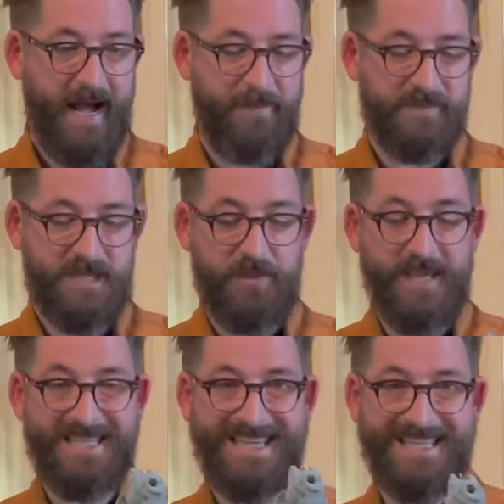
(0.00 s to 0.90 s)
So
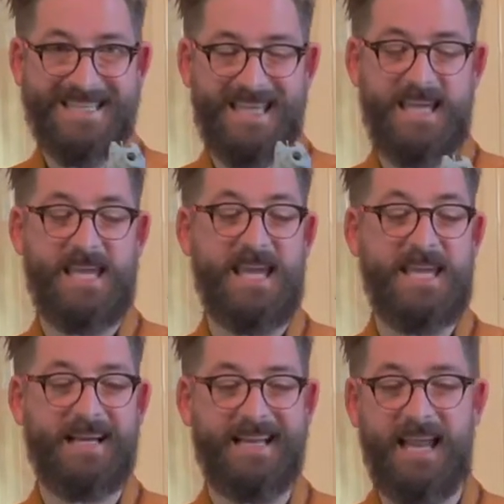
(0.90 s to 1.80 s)
this is
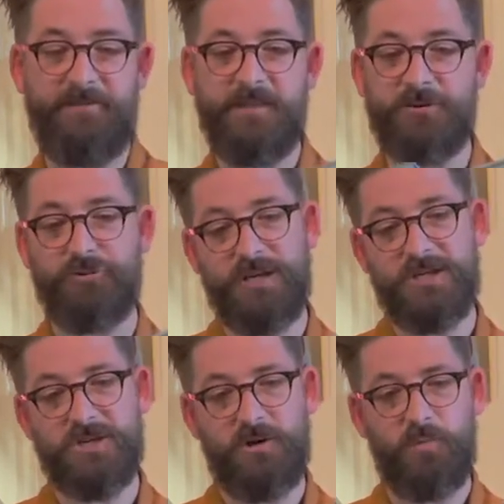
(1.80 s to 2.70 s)
the E11, the
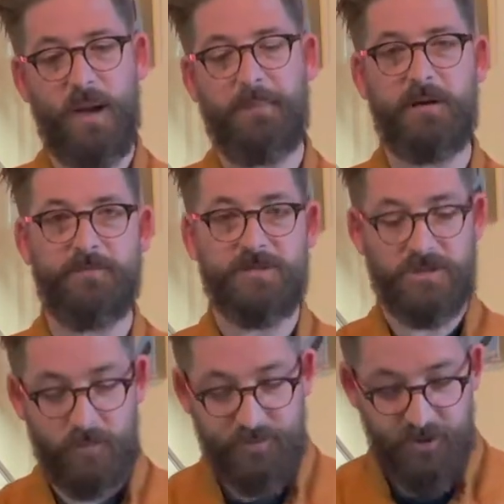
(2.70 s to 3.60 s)
traditional weapon of the
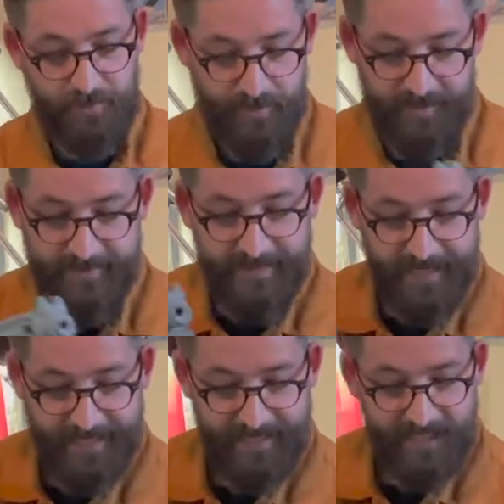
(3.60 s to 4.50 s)
Stormtrooper.
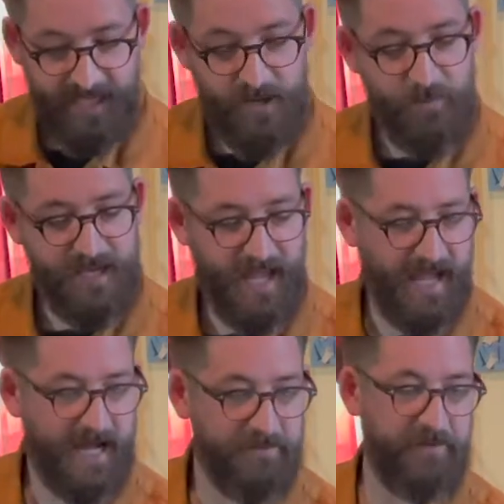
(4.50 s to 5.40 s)
And here we
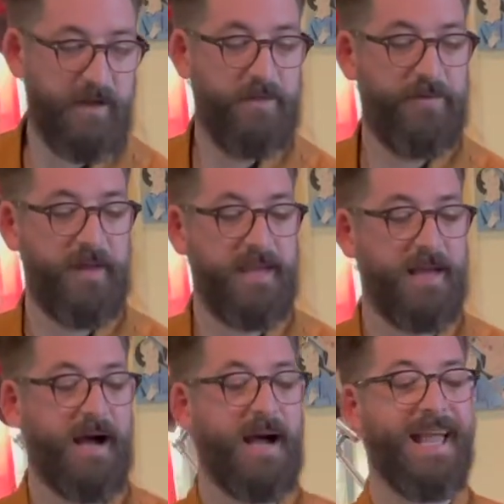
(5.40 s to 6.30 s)
have
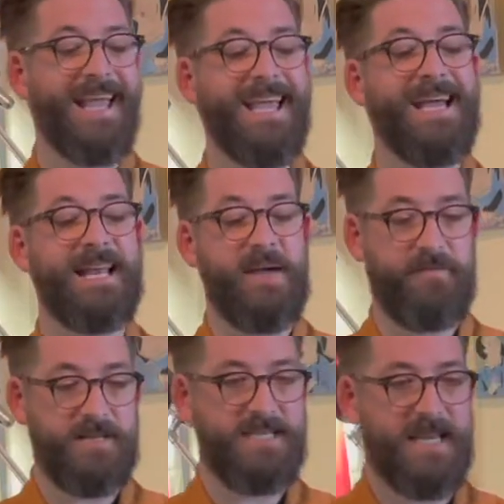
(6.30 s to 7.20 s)
the
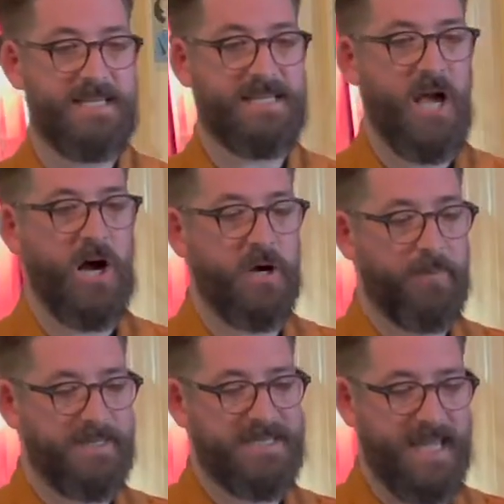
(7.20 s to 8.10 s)
E11D, it's the
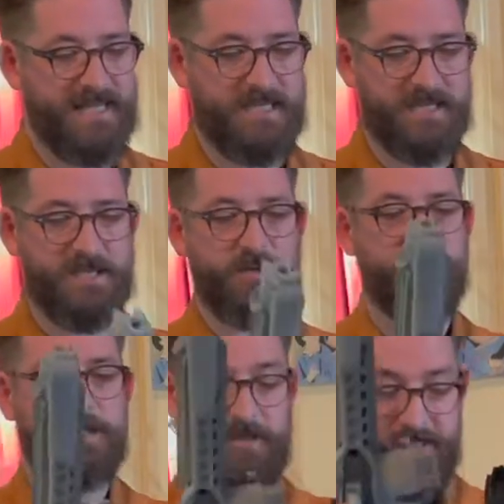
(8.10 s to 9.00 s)
updated. So
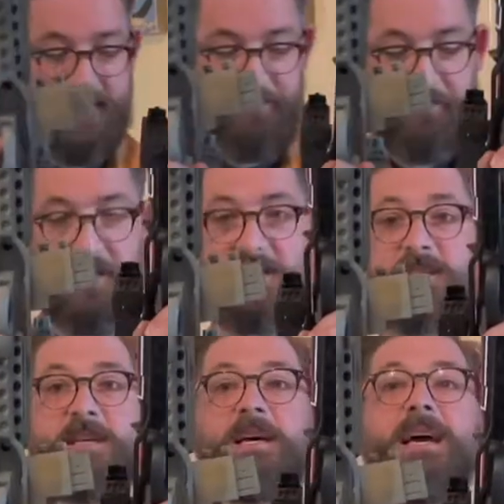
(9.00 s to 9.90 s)
just look at the
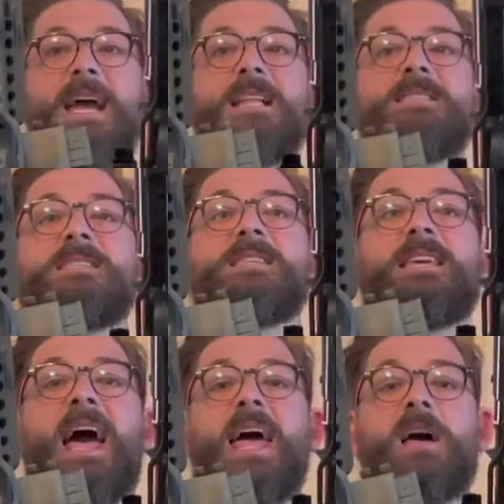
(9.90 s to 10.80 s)
difference in
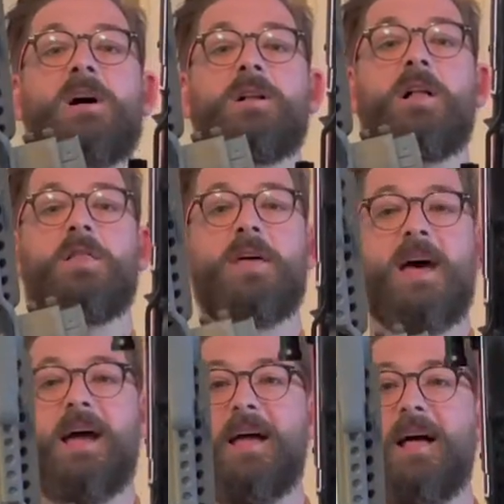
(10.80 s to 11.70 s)
scale
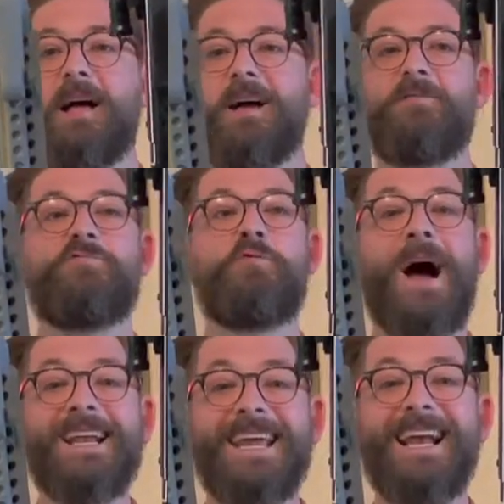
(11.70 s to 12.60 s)
there.
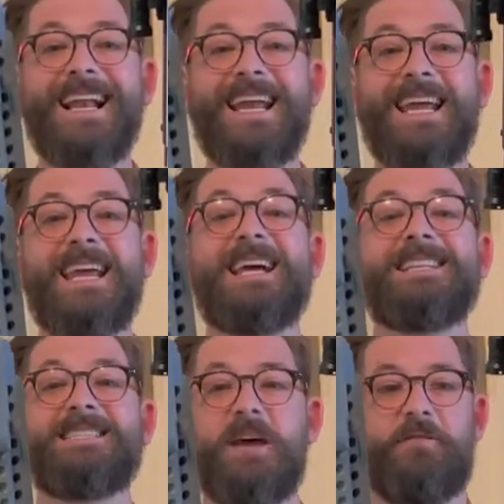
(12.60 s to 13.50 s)
Radically
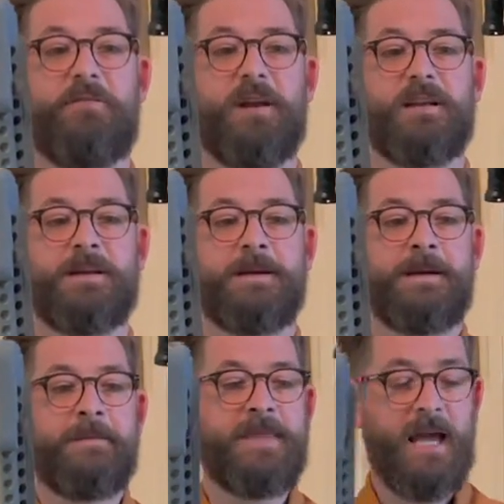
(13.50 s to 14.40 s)
different.
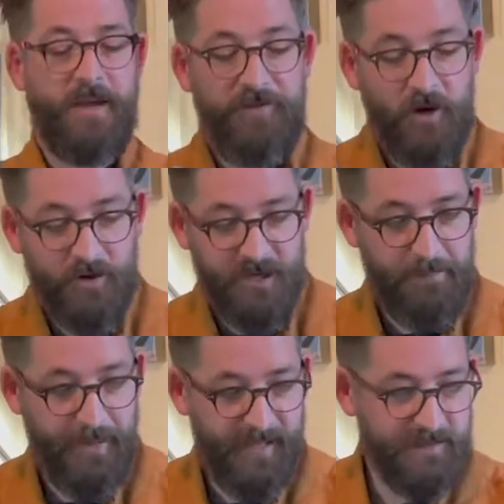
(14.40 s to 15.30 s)
Now, if you're going to
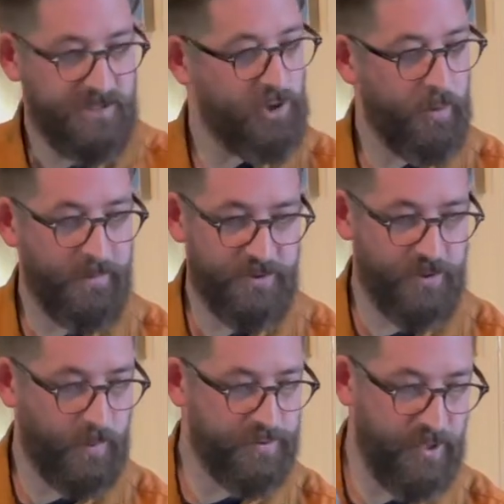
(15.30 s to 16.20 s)
build a normal
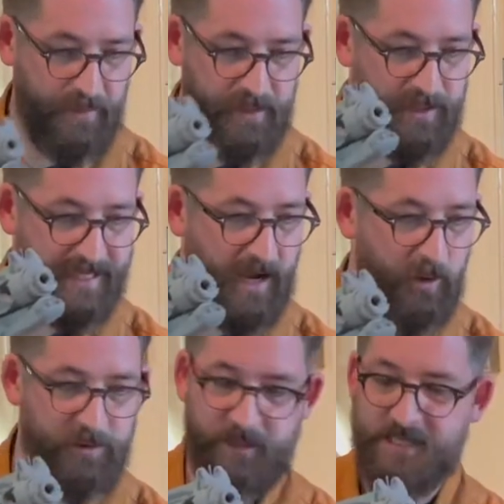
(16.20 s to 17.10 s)
Stormtrooper, you can get
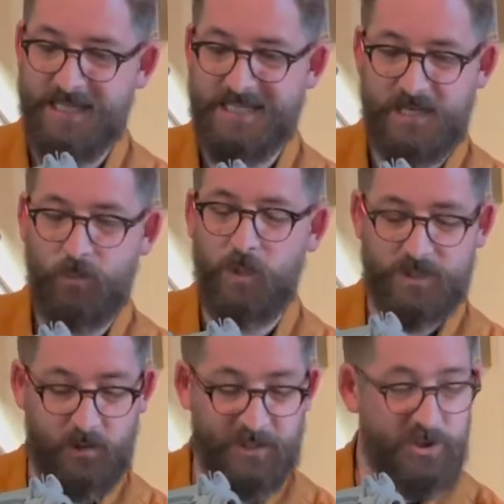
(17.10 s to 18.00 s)
hold of this. This is what's
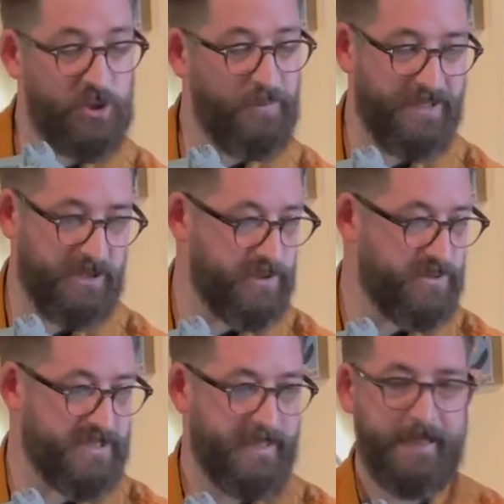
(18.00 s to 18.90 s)
called a
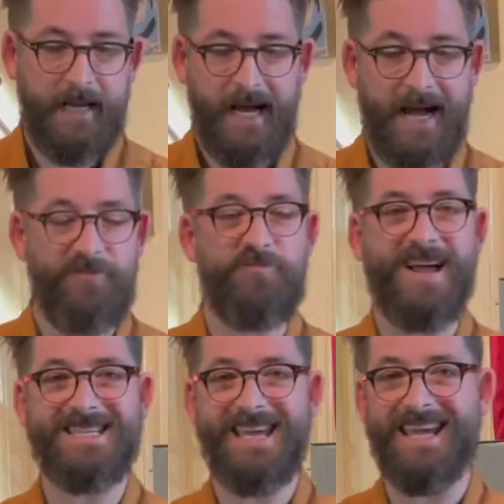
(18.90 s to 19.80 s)
Doopidoos
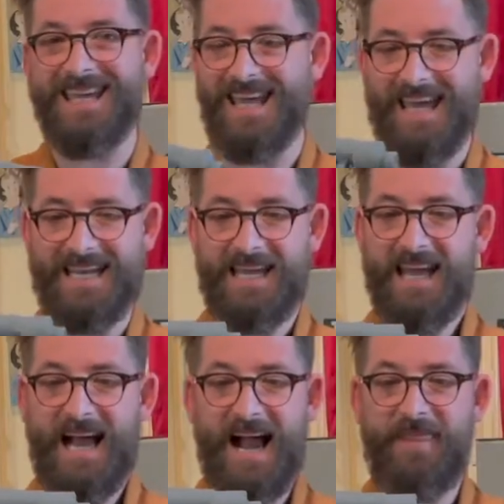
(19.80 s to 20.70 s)
Resin Kit.
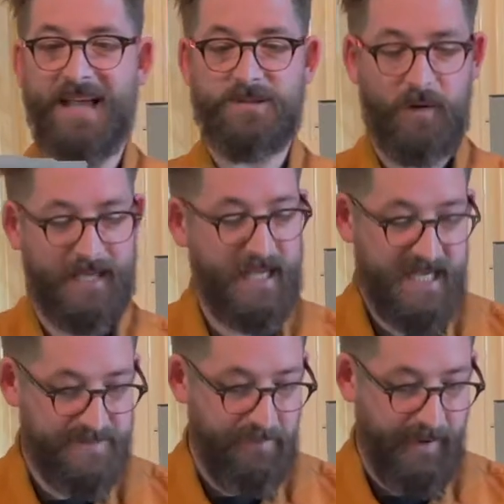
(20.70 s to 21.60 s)
And that's what
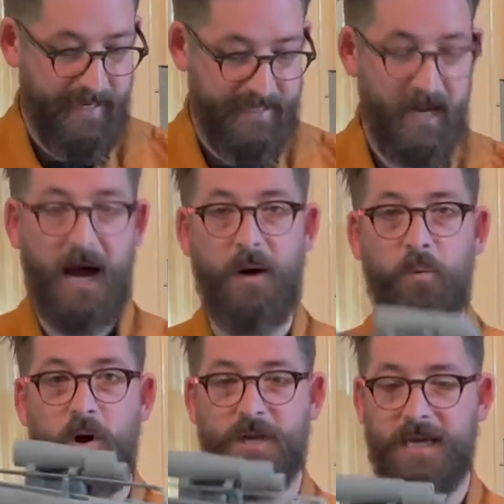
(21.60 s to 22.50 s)
he's been
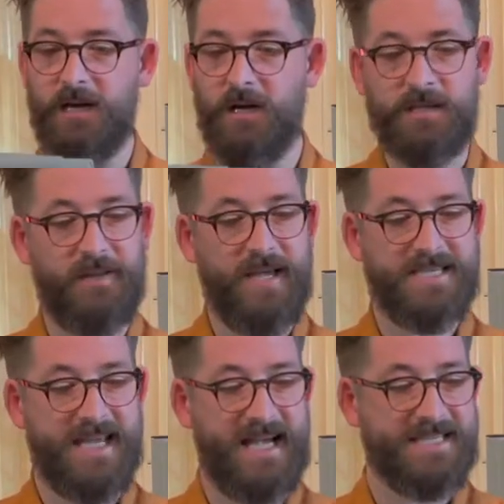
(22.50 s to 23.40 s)
working on.
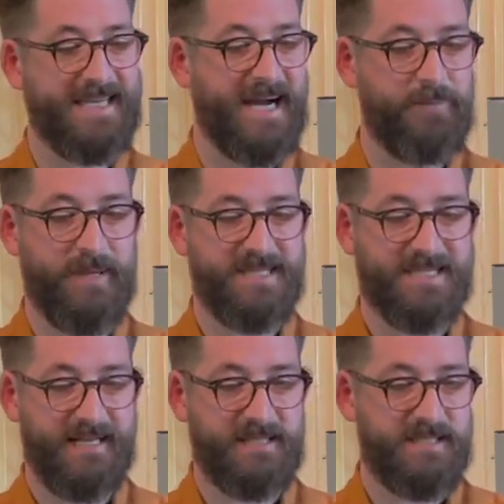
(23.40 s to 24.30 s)
This has now been
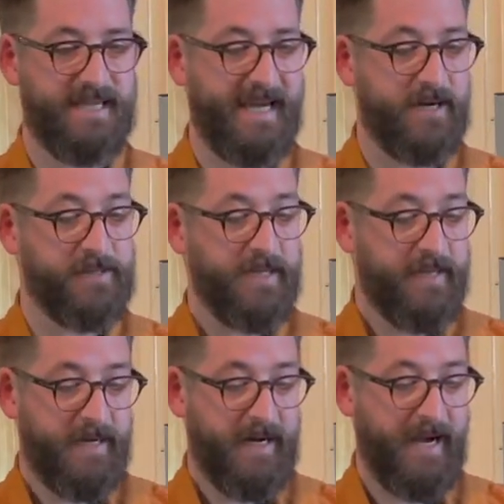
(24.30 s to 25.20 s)
sanded down
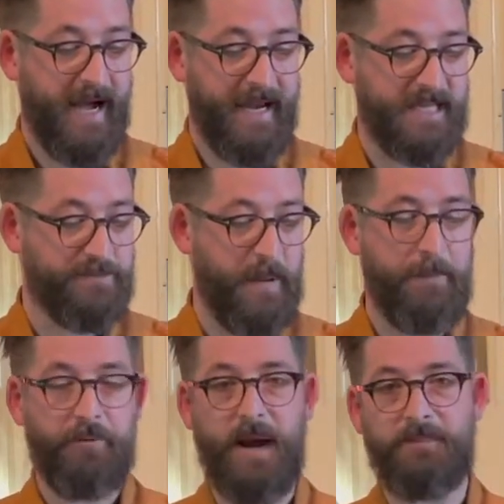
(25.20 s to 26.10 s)
and it's
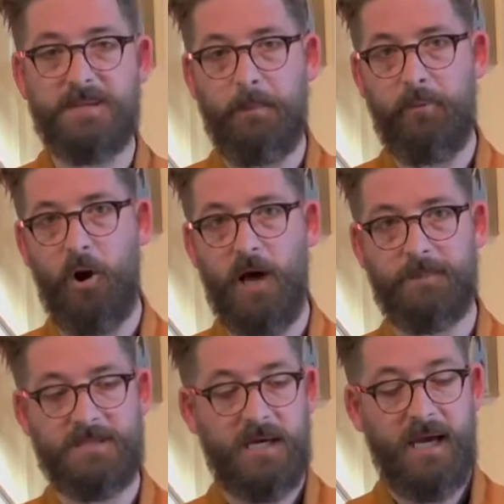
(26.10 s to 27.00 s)
been prepped and
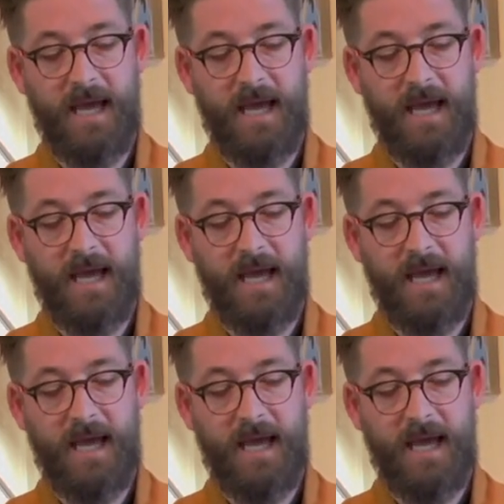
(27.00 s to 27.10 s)
primed.